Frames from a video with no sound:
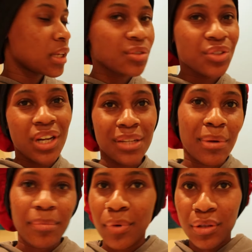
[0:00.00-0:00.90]
I'll show you guys
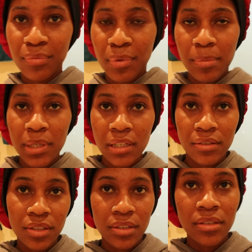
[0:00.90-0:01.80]
my bathroom properly. I
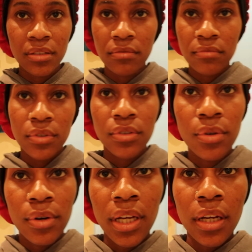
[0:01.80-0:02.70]
was just
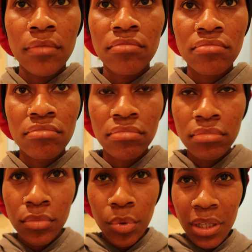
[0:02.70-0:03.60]
talking.
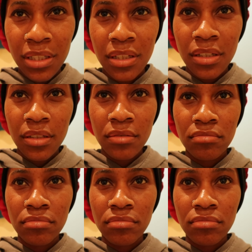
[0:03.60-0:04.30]
What is this?